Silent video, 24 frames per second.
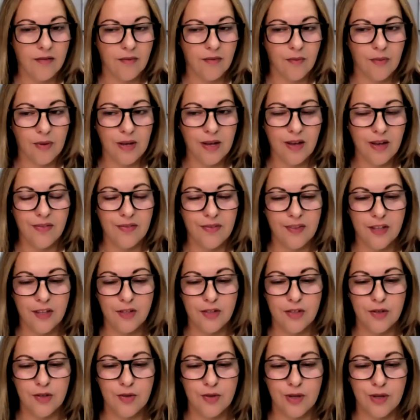Yeah, that's a
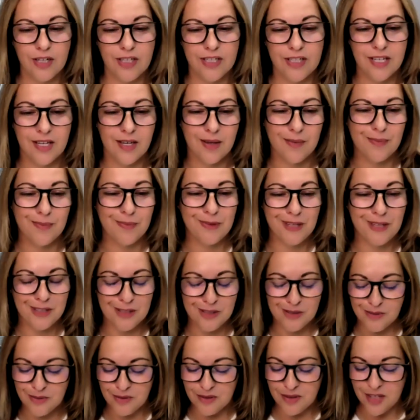great tip. That's
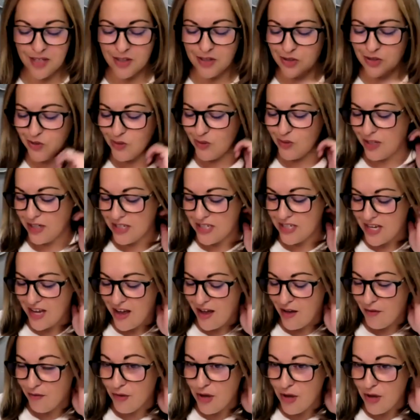great to
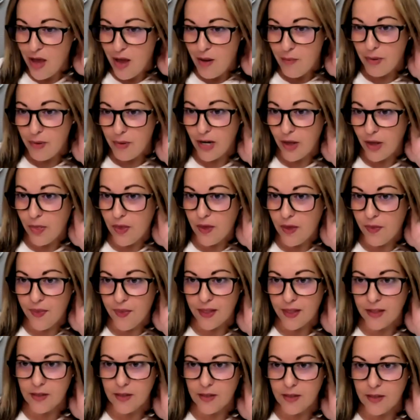have. But I think
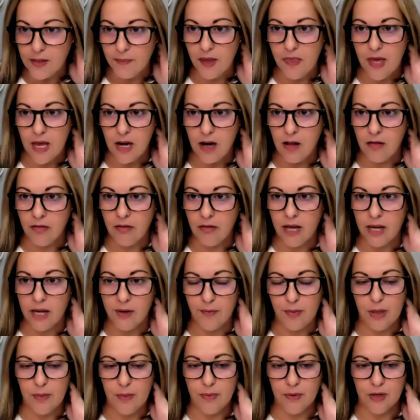that's something that a lot
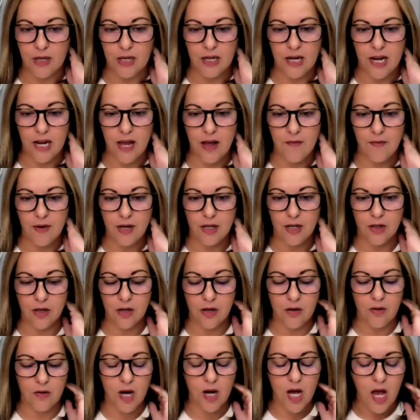of people can have. I
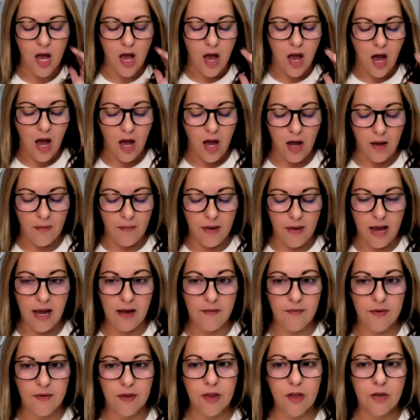know
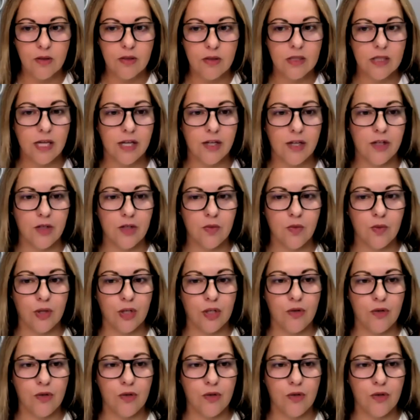having those letters where